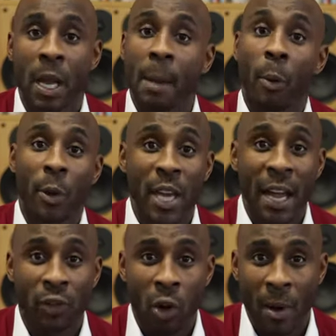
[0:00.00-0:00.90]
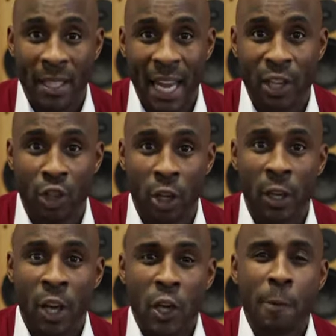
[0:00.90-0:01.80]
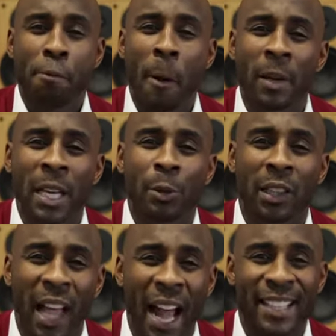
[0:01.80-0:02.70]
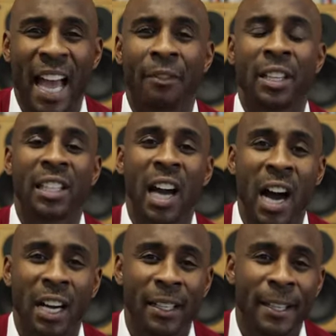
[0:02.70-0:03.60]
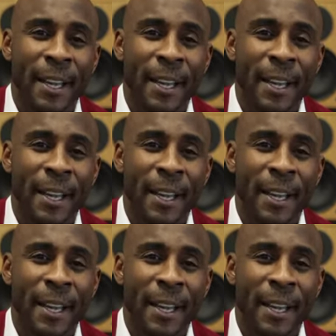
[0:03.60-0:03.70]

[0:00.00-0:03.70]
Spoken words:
But when you have Torres injured, you probably would like to have a young,